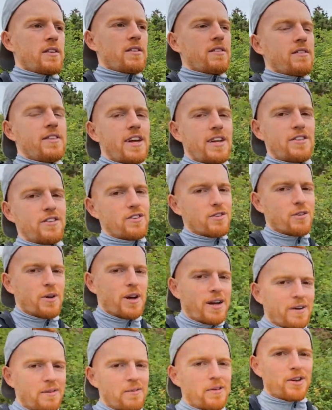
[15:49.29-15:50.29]
Dad to sort
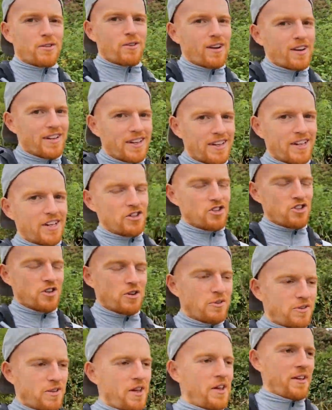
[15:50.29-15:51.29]
out the granite in his
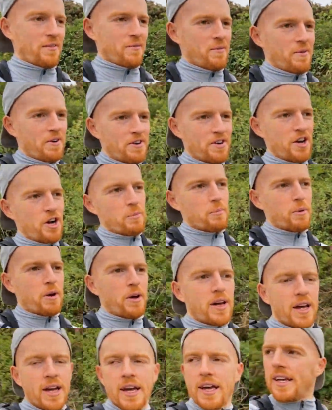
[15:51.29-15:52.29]
shoes and whatnot. But
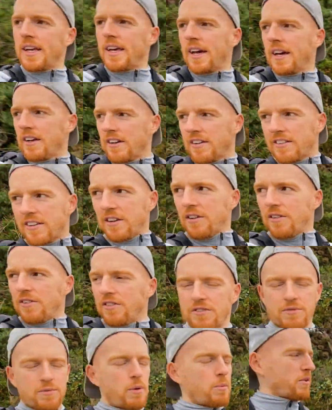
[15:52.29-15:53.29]
yeah, a nice little
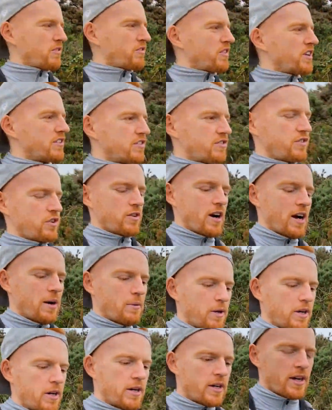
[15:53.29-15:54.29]
probably 3 to 4
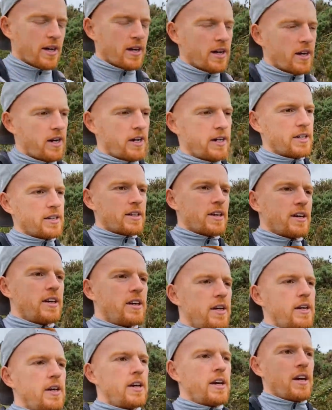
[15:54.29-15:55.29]
hour hike.
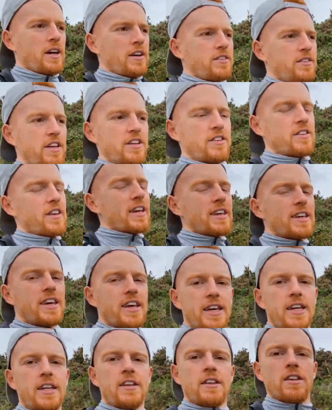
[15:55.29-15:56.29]
So you take
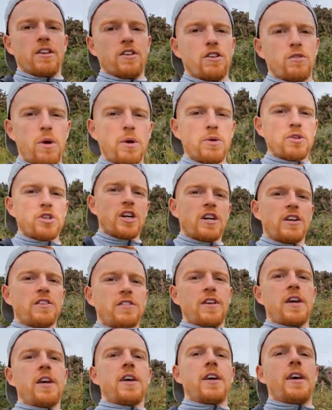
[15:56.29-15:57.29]
in the Roaches,
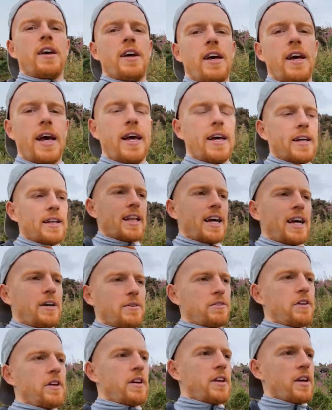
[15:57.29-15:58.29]
Hen
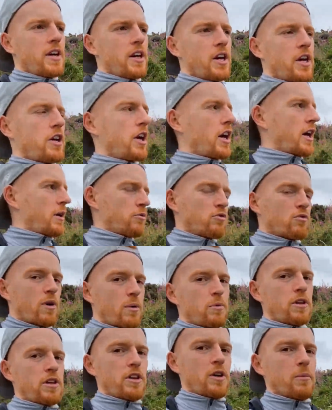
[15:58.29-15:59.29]
Cloud,
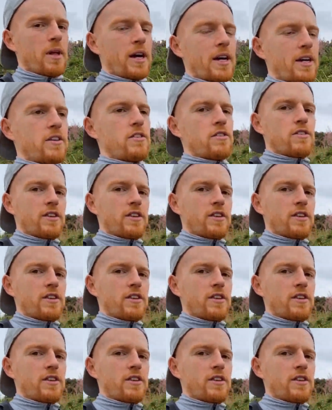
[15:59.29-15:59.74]
scrambling up that,